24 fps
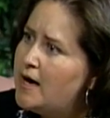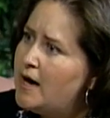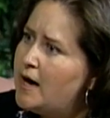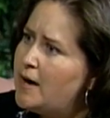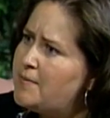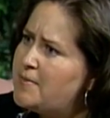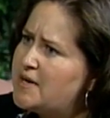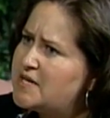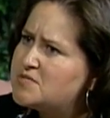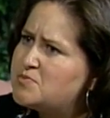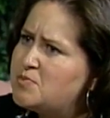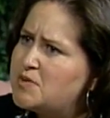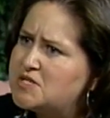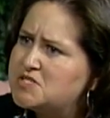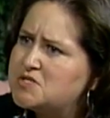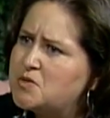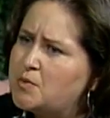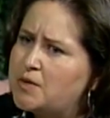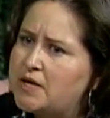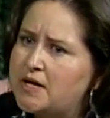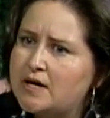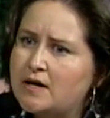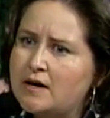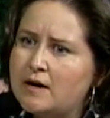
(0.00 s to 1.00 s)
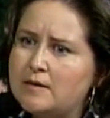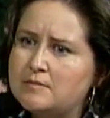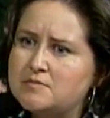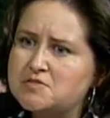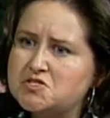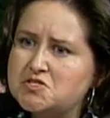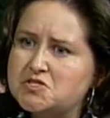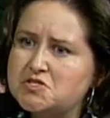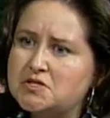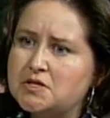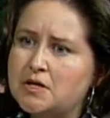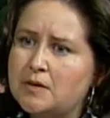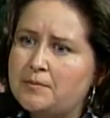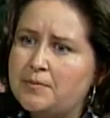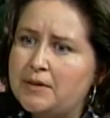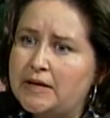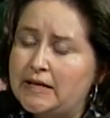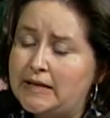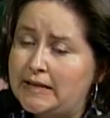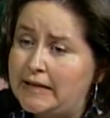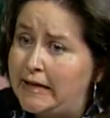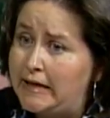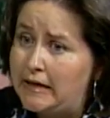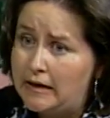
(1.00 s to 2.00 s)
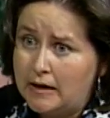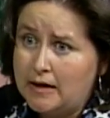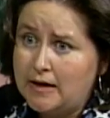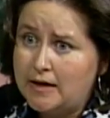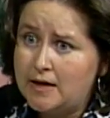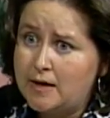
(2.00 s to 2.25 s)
Especially when it comes to competing